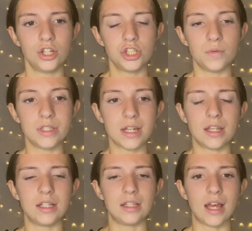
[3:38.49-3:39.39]
She was
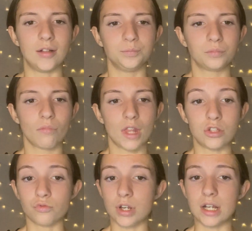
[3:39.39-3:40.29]
standing there,
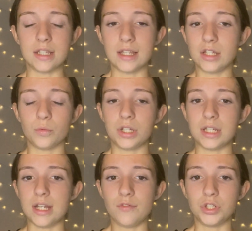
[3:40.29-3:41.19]
as real as anyone he
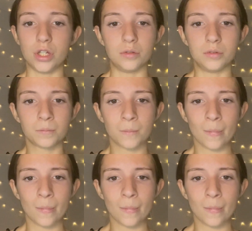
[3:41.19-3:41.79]
had ever known.